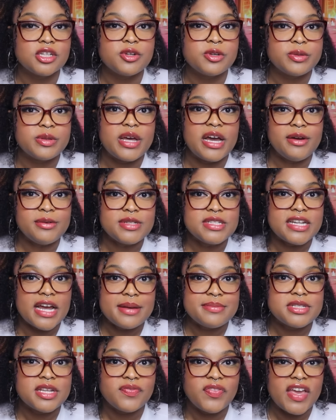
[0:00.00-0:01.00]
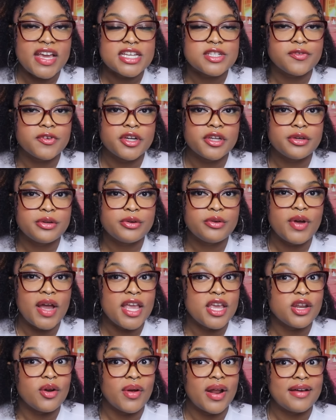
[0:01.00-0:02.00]
do those types of things for you
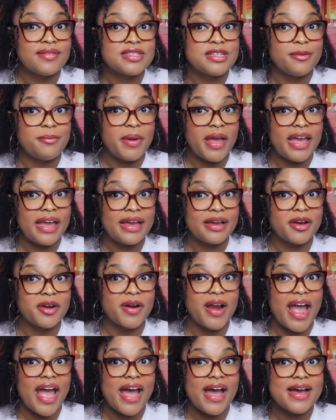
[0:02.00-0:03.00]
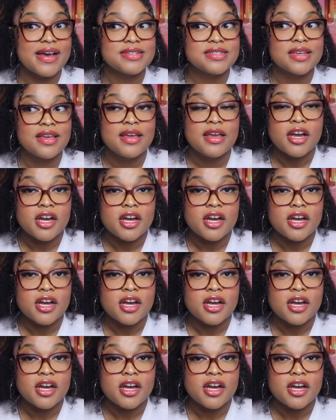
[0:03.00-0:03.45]
and you don't have to beg or ask,